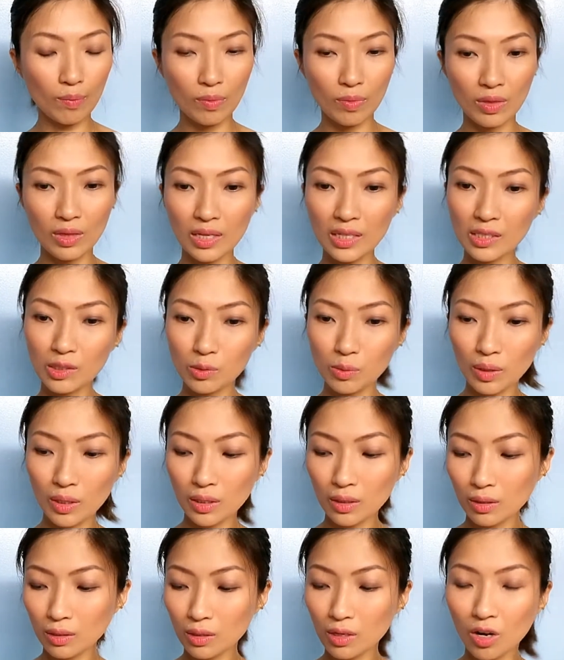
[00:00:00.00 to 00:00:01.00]
This
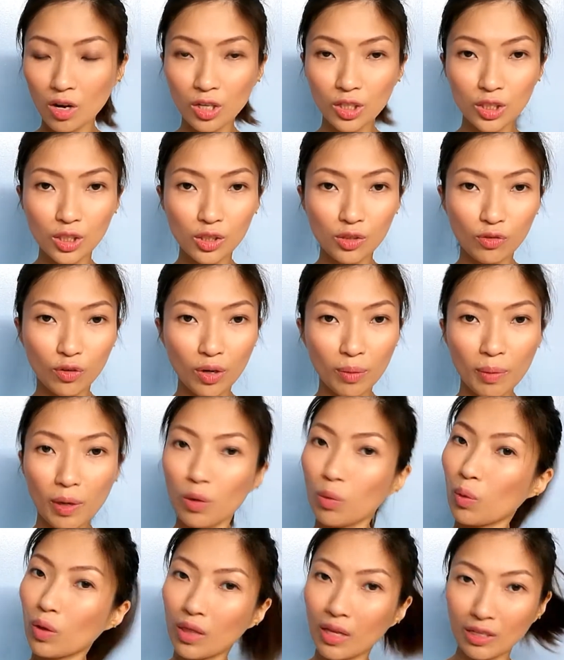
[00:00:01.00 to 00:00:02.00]
one costs for about
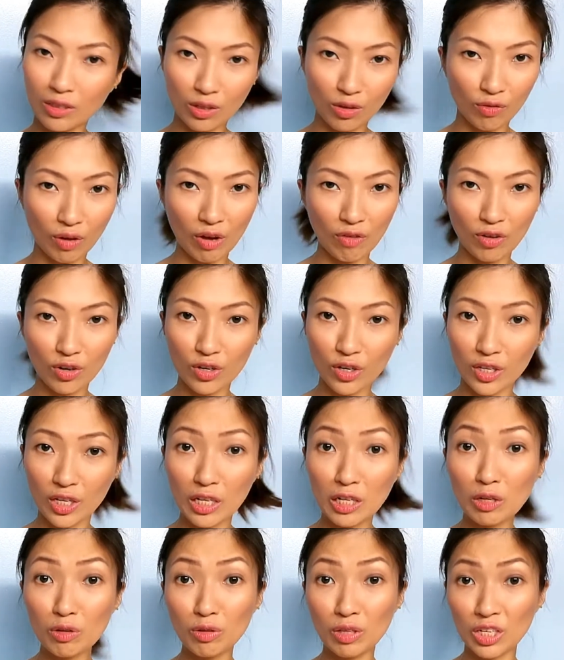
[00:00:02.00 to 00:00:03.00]
1,500
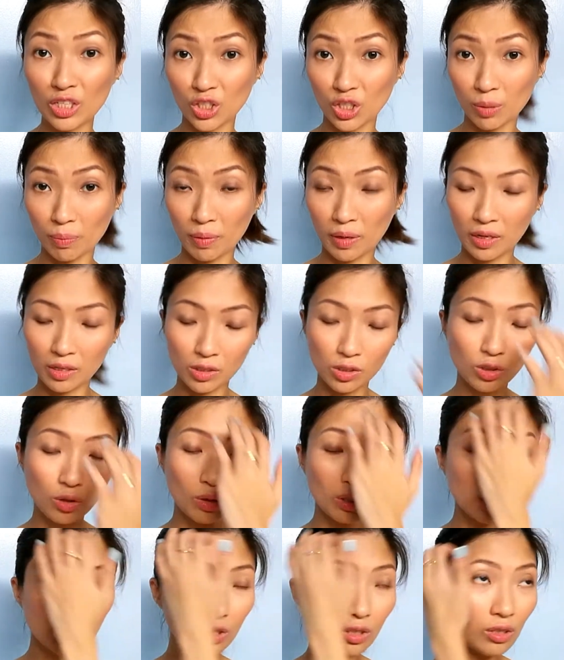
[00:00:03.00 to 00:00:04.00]
including shipping, so
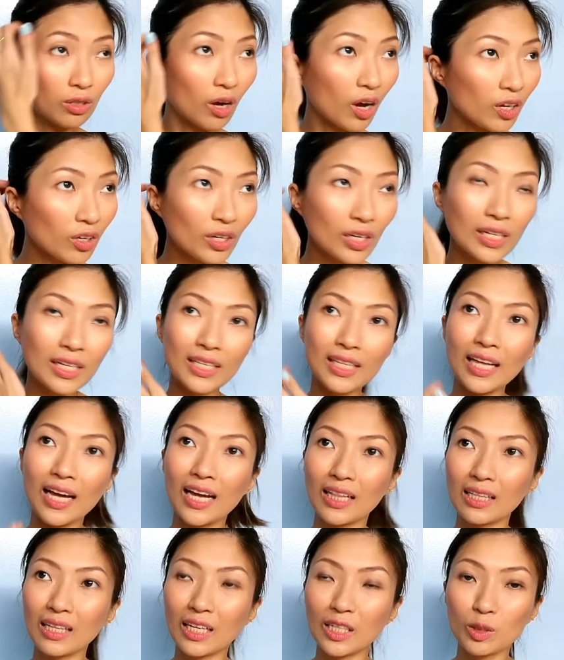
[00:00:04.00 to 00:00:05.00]
it's not really
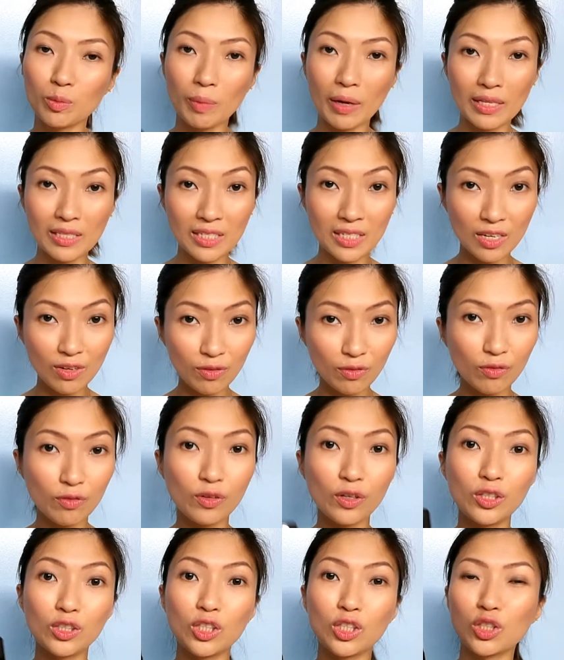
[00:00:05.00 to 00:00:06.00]
that expensive
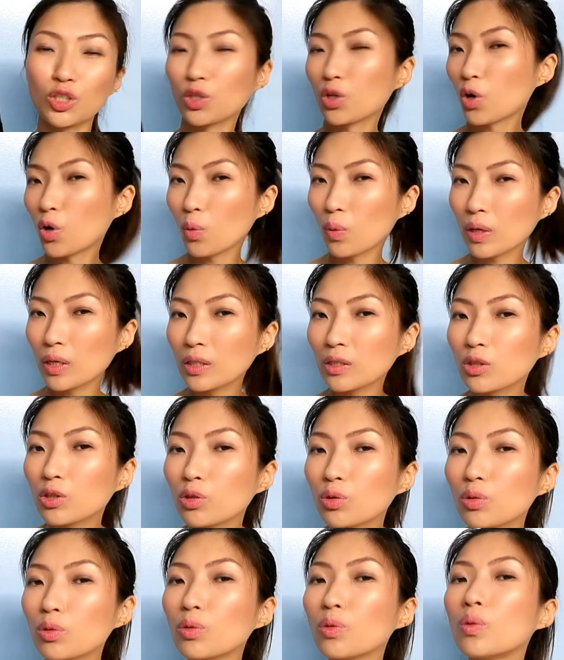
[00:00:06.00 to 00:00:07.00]
versus going
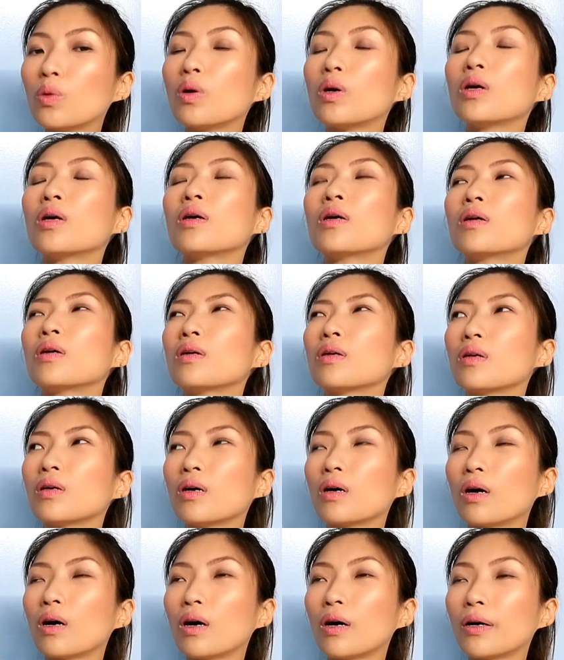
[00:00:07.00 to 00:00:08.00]
to
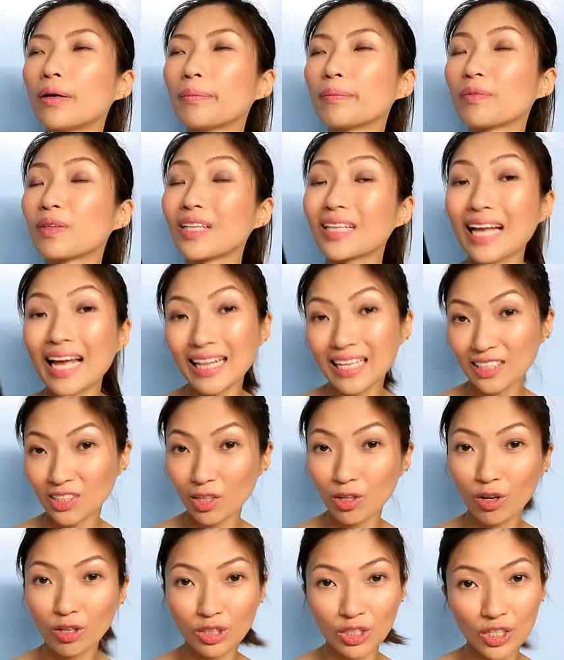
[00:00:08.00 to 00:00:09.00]
the tanning
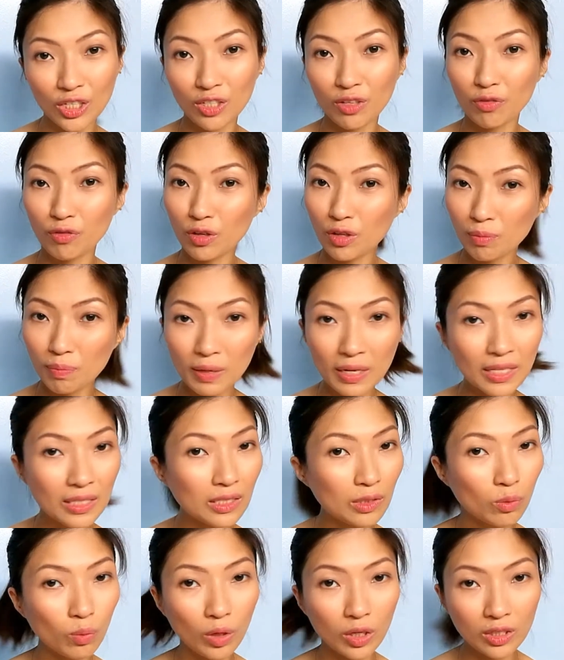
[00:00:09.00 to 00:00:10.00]
salon here in the
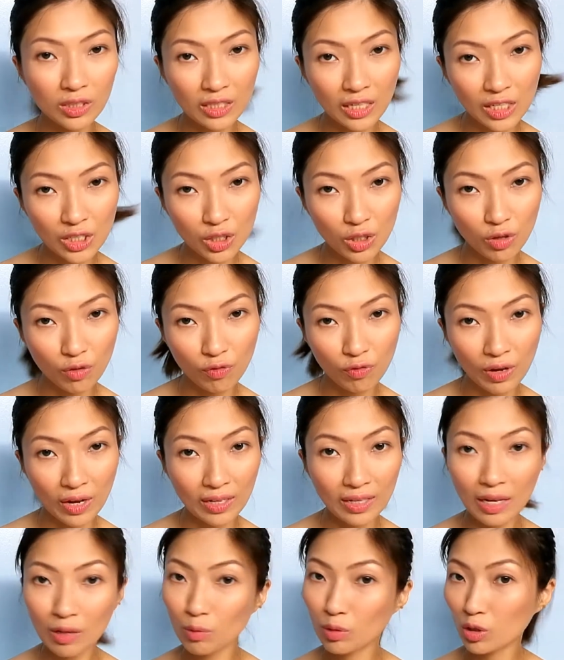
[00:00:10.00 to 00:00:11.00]
Philippines. One session of fake
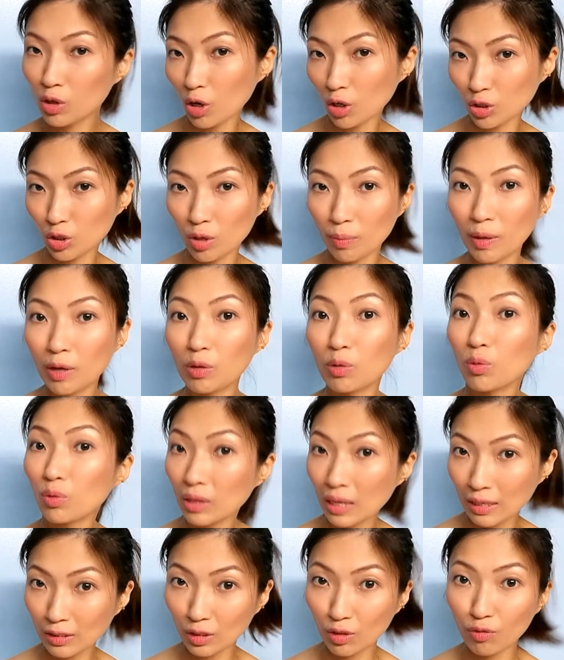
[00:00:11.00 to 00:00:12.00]
tan would cost you about
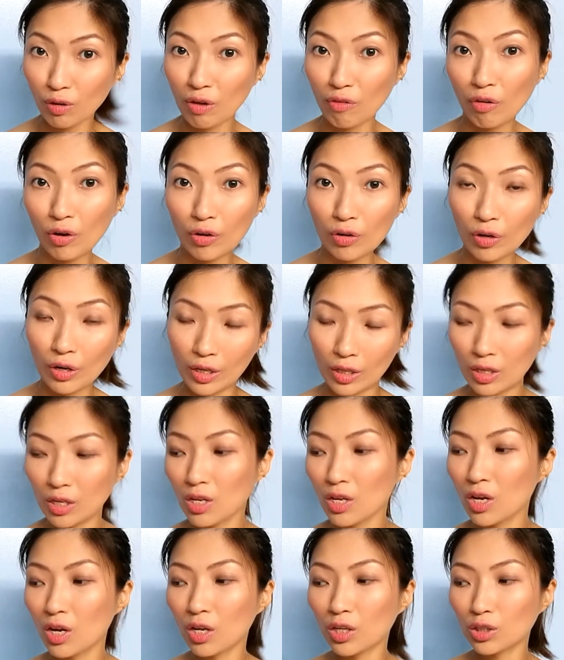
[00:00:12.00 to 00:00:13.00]

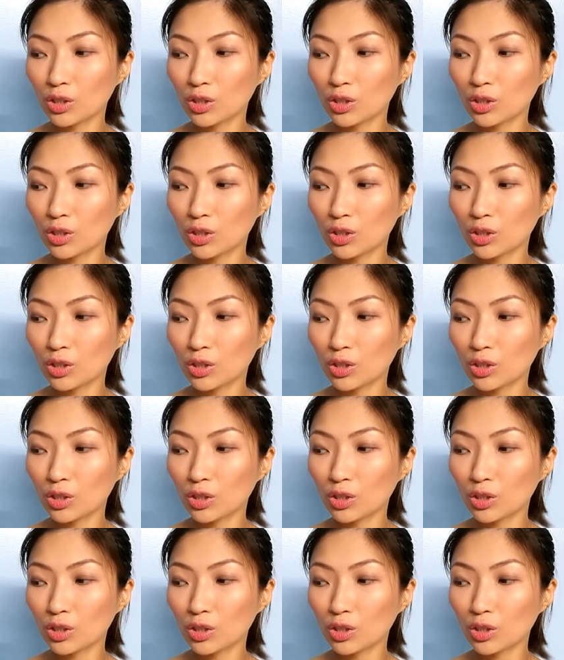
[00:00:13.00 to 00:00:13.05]
2,500.